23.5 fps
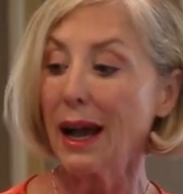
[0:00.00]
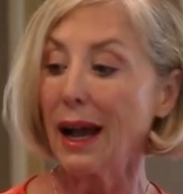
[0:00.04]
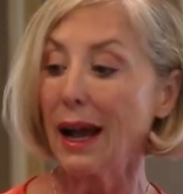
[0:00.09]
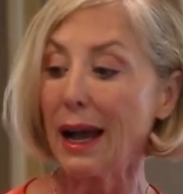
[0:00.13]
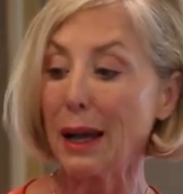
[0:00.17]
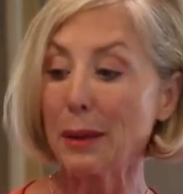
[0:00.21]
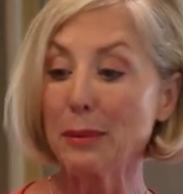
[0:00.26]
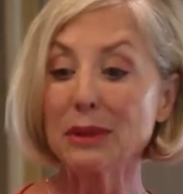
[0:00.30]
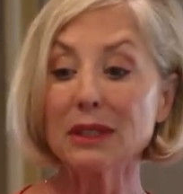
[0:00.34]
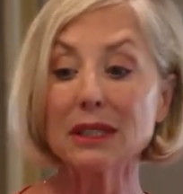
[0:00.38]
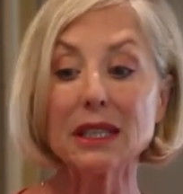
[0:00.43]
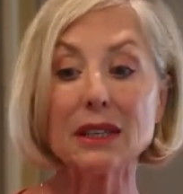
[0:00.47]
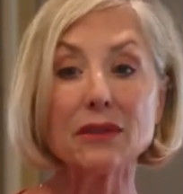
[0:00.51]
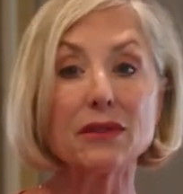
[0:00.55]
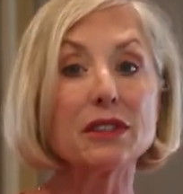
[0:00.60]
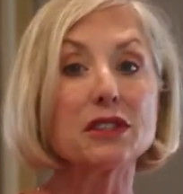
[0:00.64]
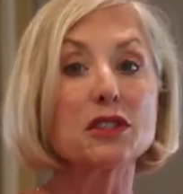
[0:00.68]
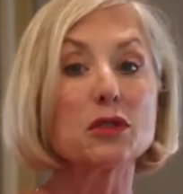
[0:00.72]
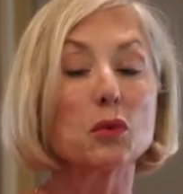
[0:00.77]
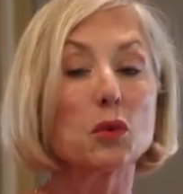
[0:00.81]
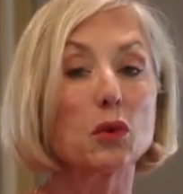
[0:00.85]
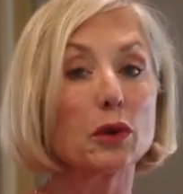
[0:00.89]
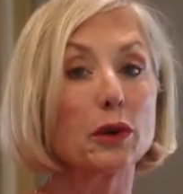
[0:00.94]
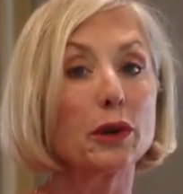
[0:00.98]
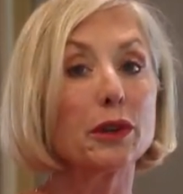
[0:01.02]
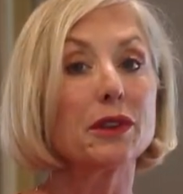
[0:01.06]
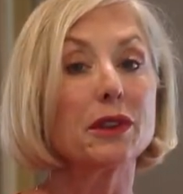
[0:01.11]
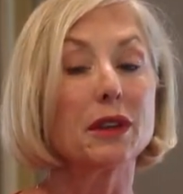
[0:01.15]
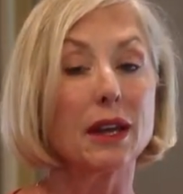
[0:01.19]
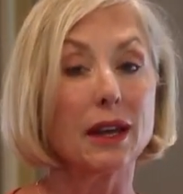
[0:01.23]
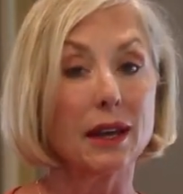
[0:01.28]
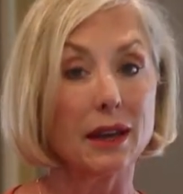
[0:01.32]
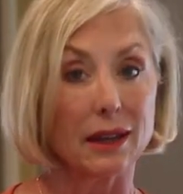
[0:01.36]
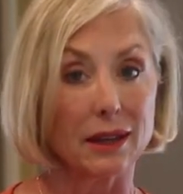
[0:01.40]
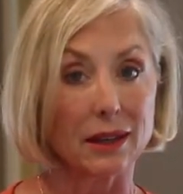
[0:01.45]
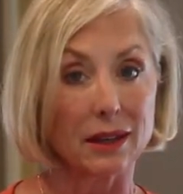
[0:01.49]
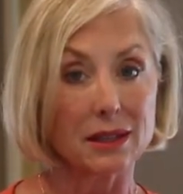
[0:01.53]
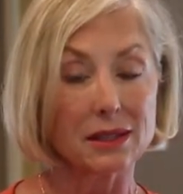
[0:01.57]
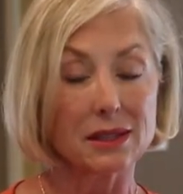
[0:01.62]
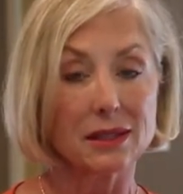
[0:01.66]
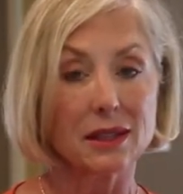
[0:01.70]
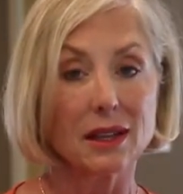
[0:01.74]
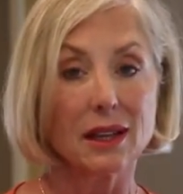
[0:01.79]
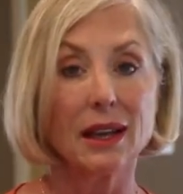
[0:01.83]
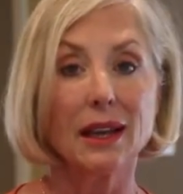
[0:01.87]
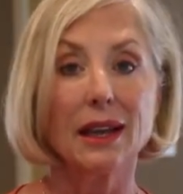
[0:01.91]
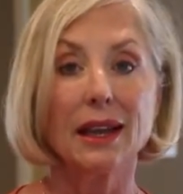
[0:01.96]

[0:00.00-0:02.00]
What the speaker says: I believe it's worth X.